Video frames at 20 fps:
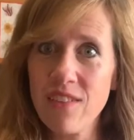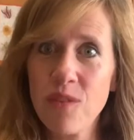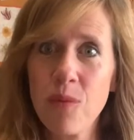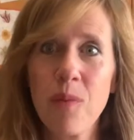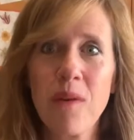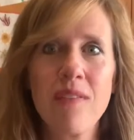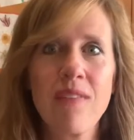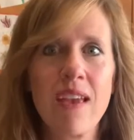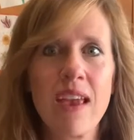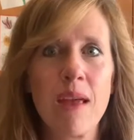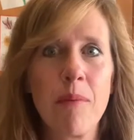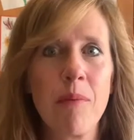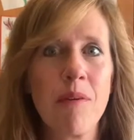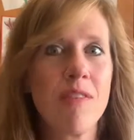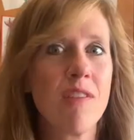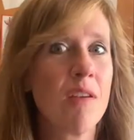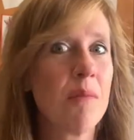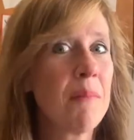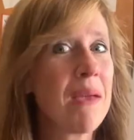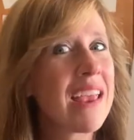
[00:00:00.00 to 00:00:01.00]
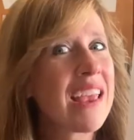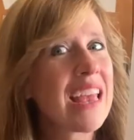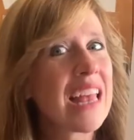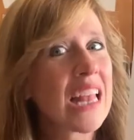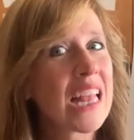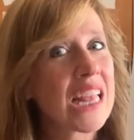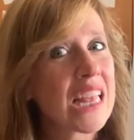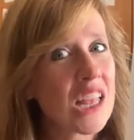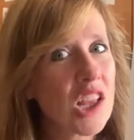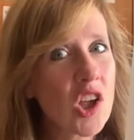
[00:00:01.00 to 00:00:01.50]
was able to make
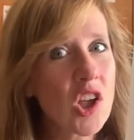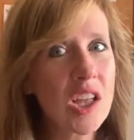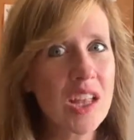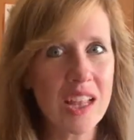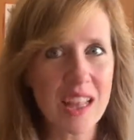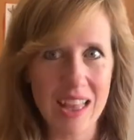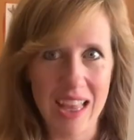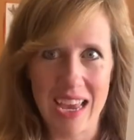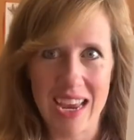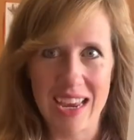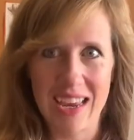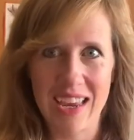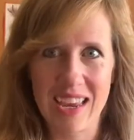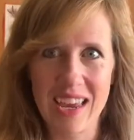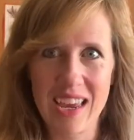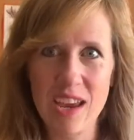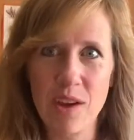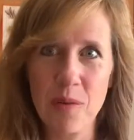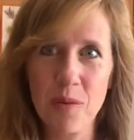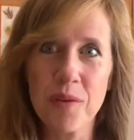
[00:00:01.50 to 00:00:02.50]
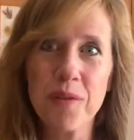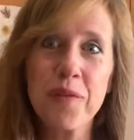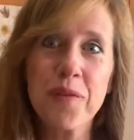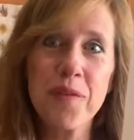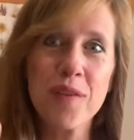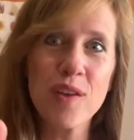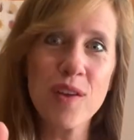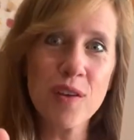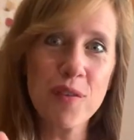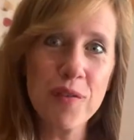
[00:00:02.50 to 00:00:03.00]
it look like it would
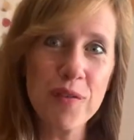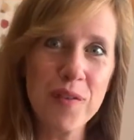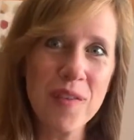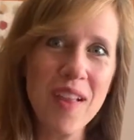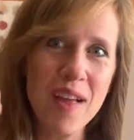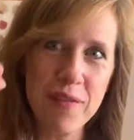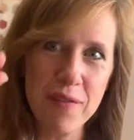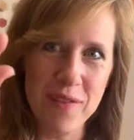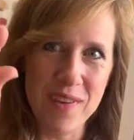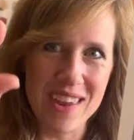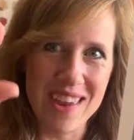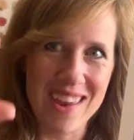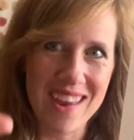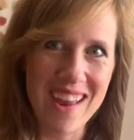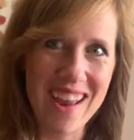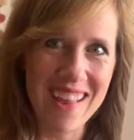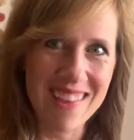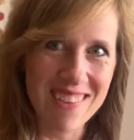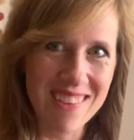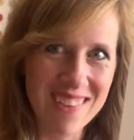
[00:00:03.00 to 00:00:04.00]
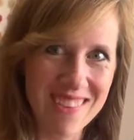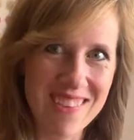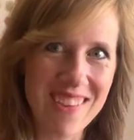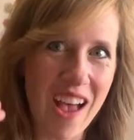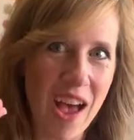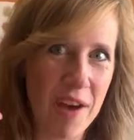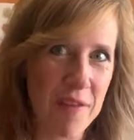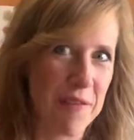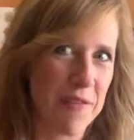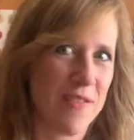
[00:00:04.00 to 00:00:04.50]
feel fluffy and
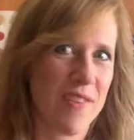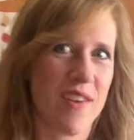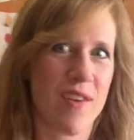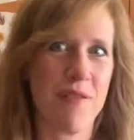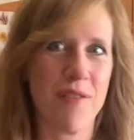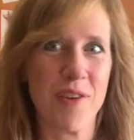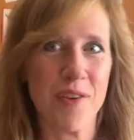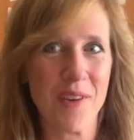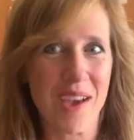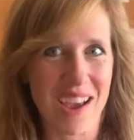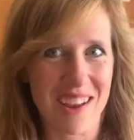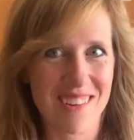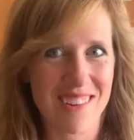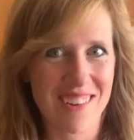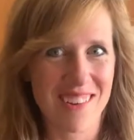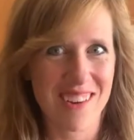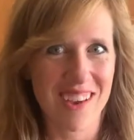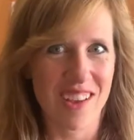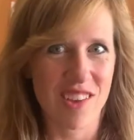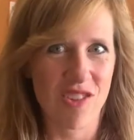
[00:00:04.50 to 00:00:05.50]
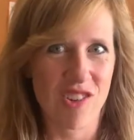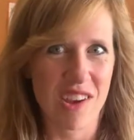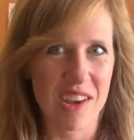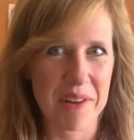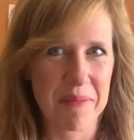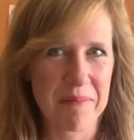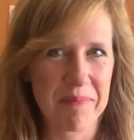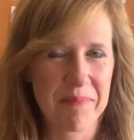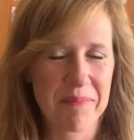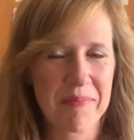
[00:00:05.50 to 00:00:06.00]
soft if you got to touch it.
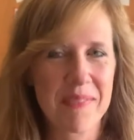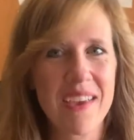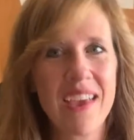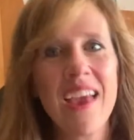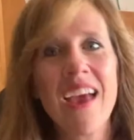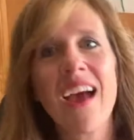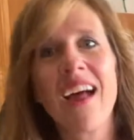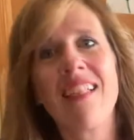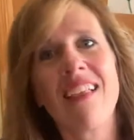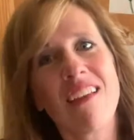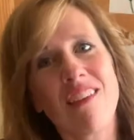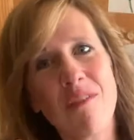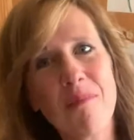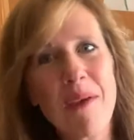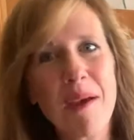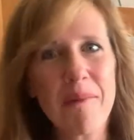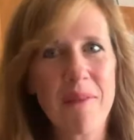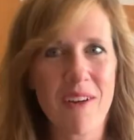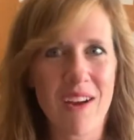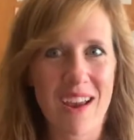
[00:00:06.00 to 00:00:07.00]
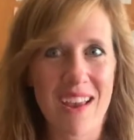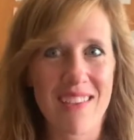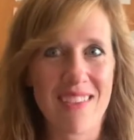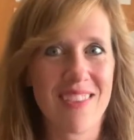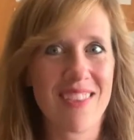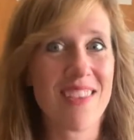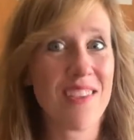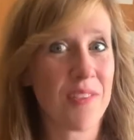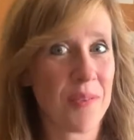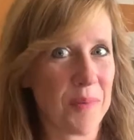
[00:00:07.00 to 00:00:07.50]
Let's memorize
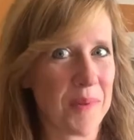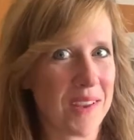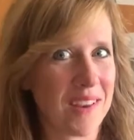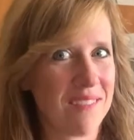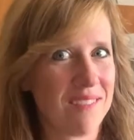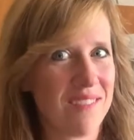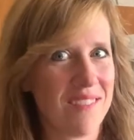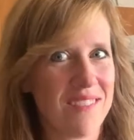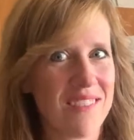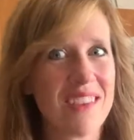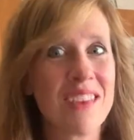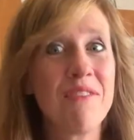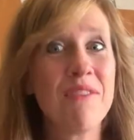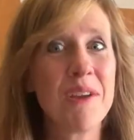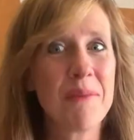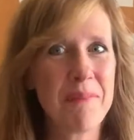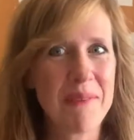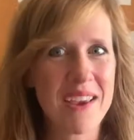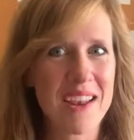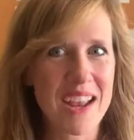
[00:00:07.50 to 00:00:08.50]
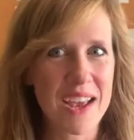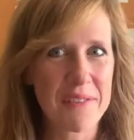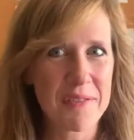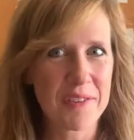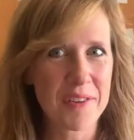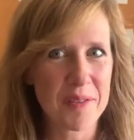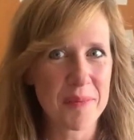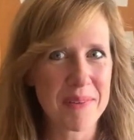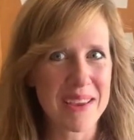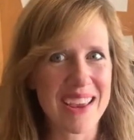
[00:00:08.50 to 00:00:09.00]
this one. Repeat
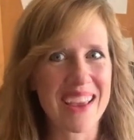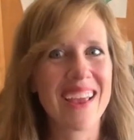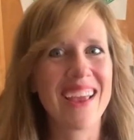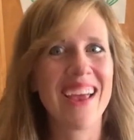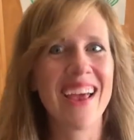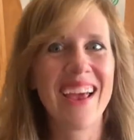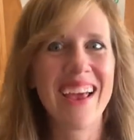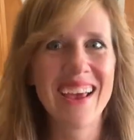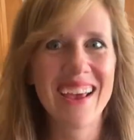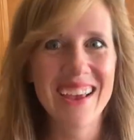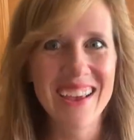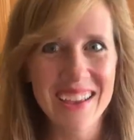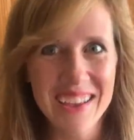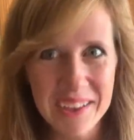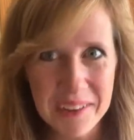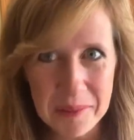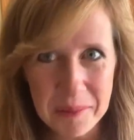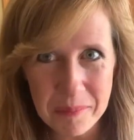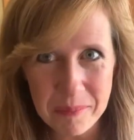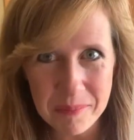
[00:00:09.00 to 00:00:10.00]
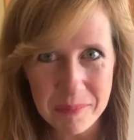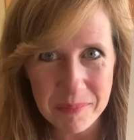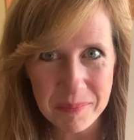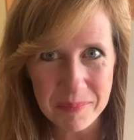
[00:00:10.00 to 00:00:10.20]
after me. Ahem.